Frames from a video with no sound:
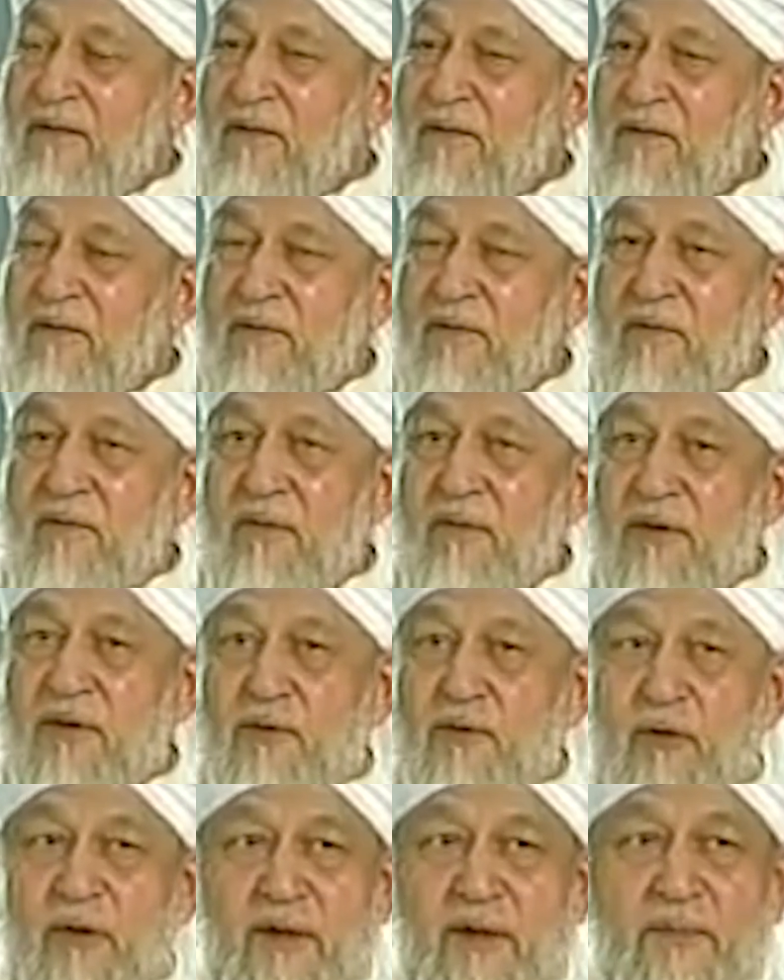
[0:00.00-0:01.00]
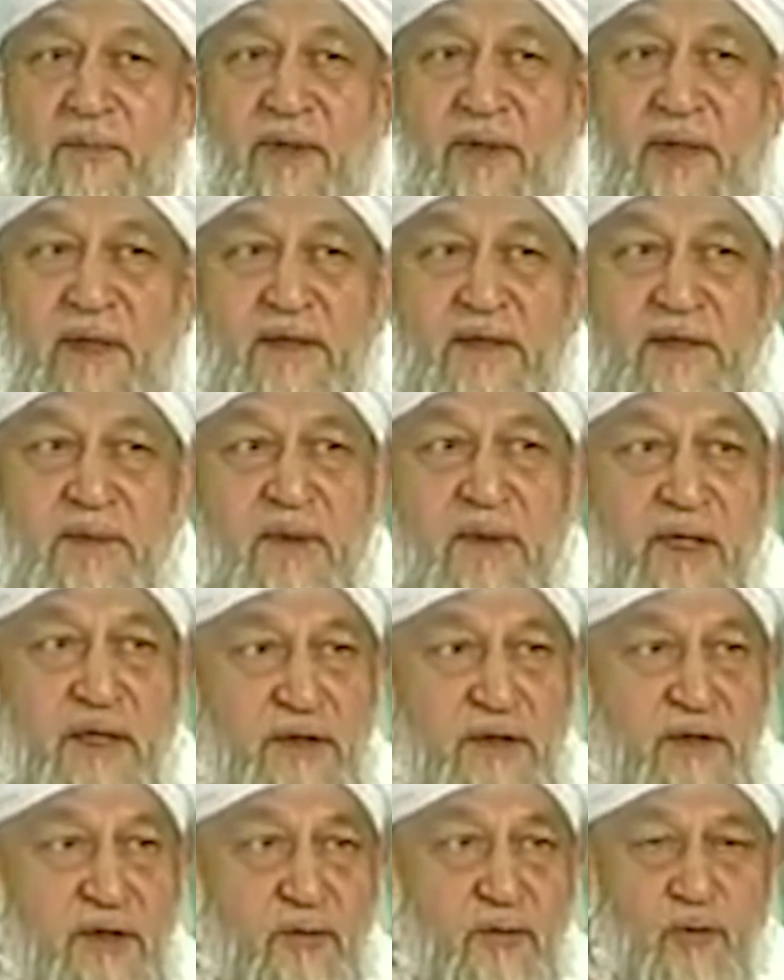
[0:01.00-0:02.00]
But your imperialism
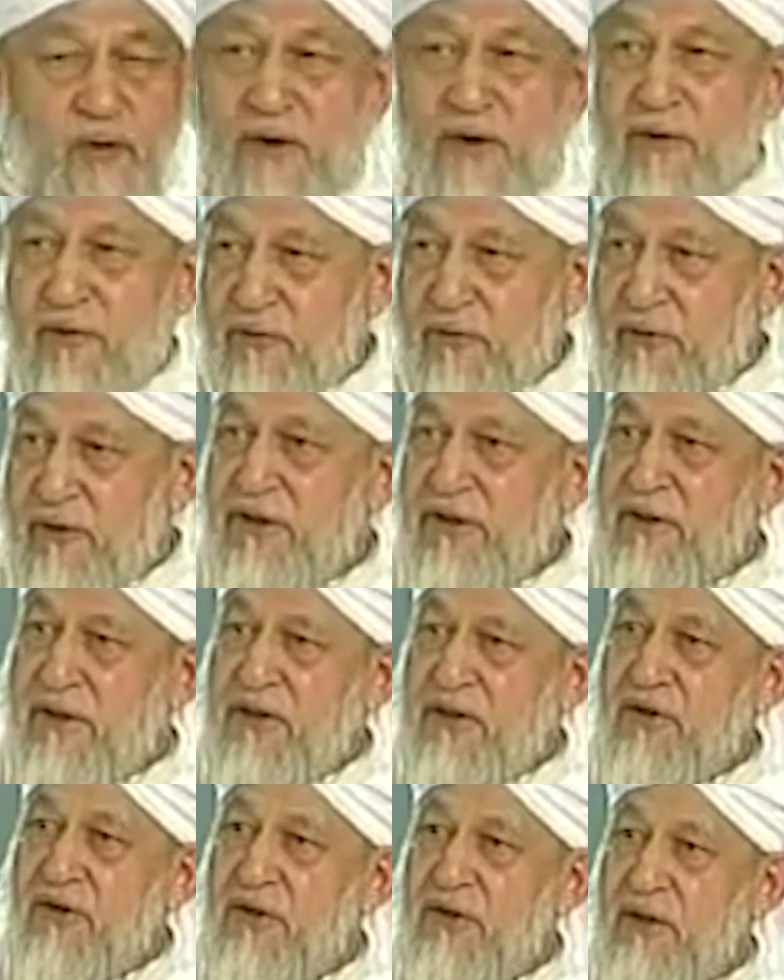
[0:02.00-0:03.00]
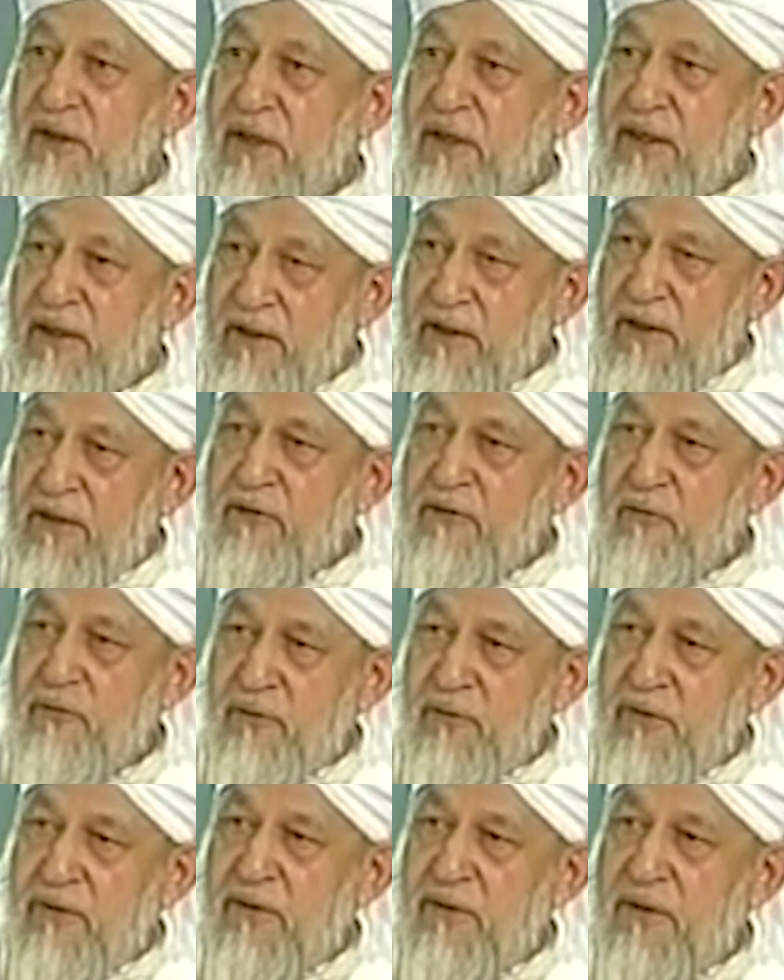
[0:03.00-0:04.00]
continued into this century,
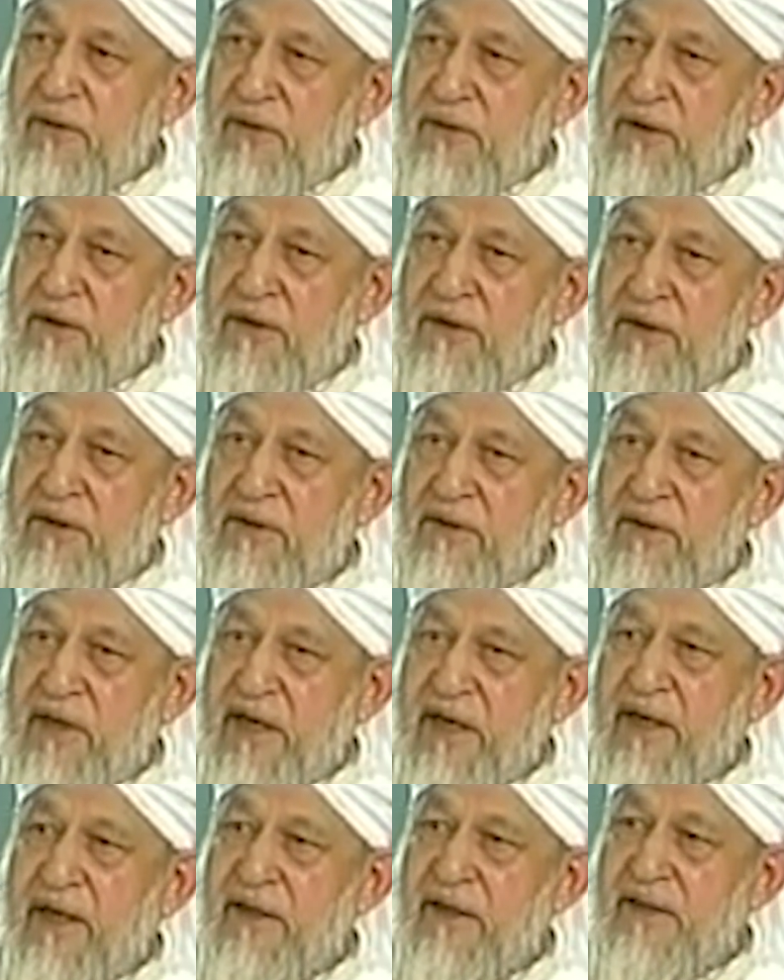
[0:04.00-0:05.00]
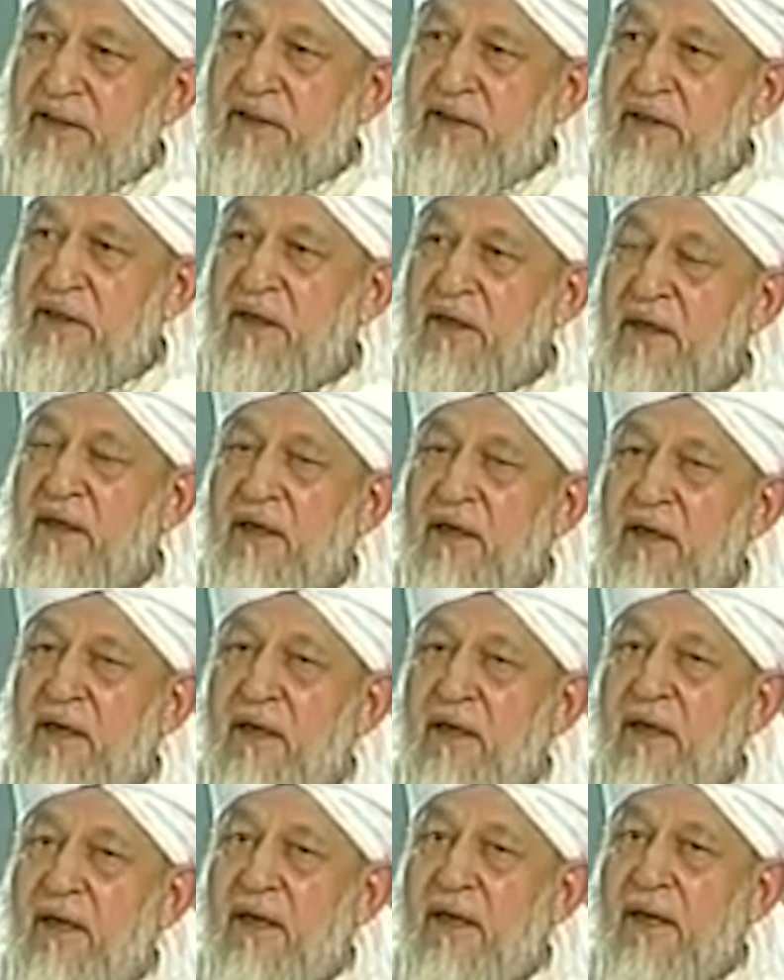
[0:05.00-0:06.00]
into these decades,
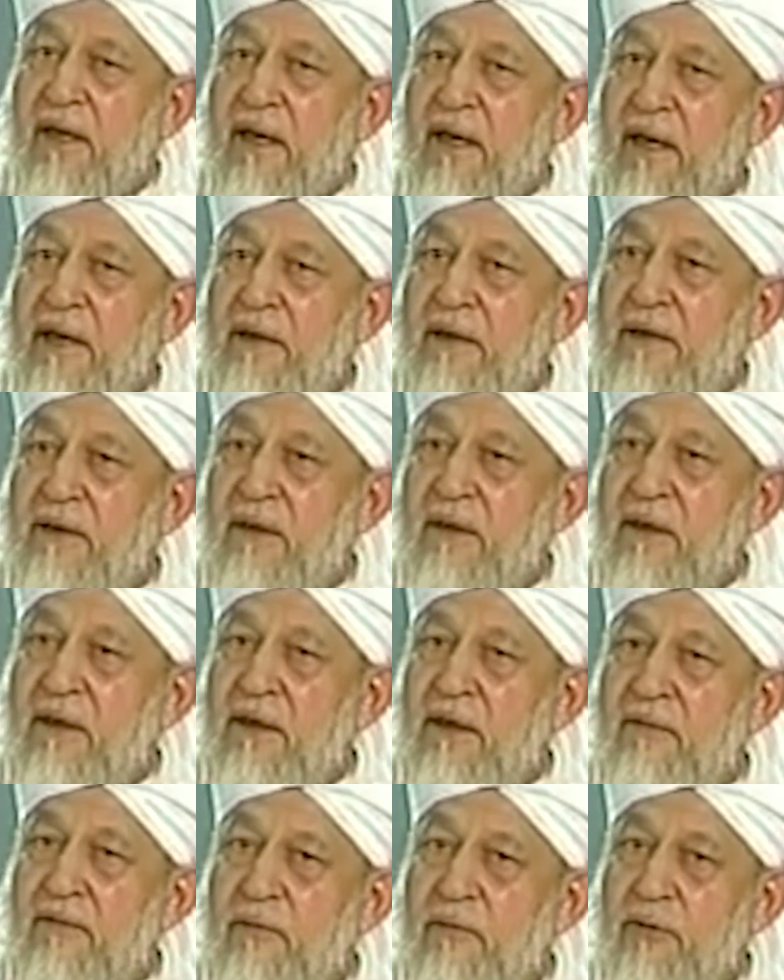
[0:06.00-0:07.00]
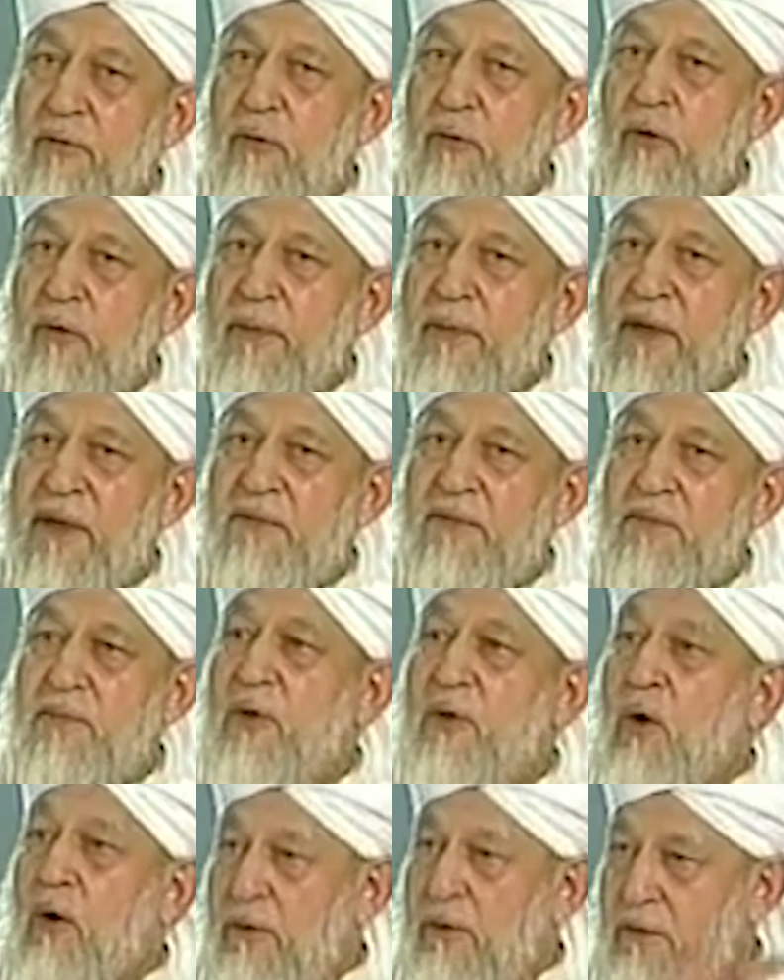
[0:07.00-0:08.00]
and would go perhaps
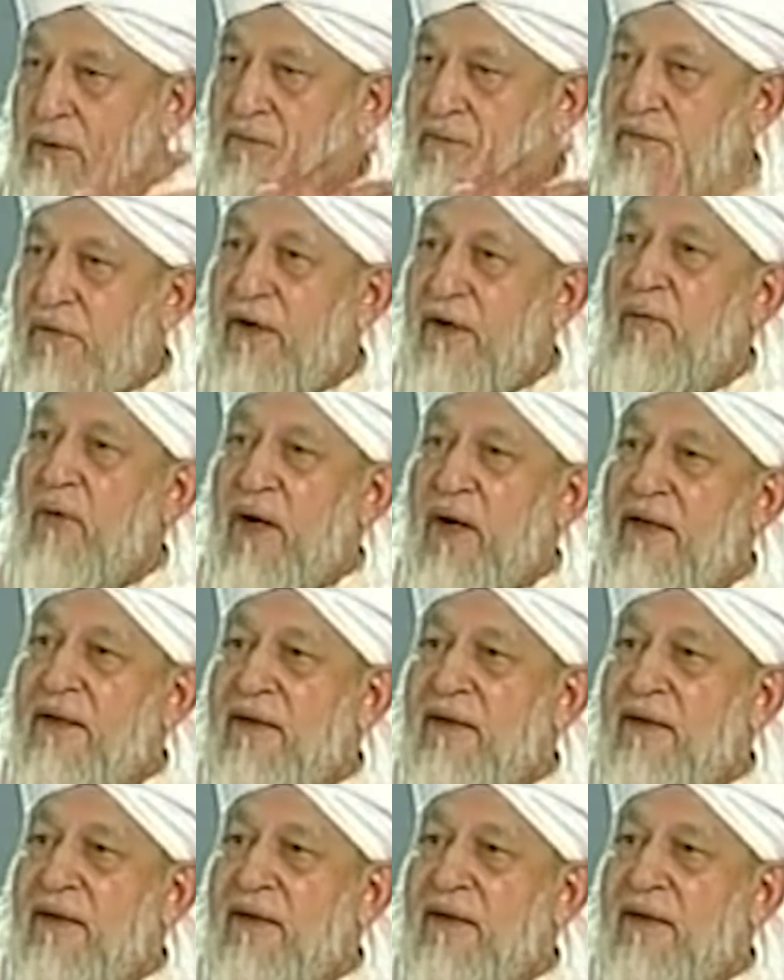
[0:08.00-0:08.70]
beyond for a while.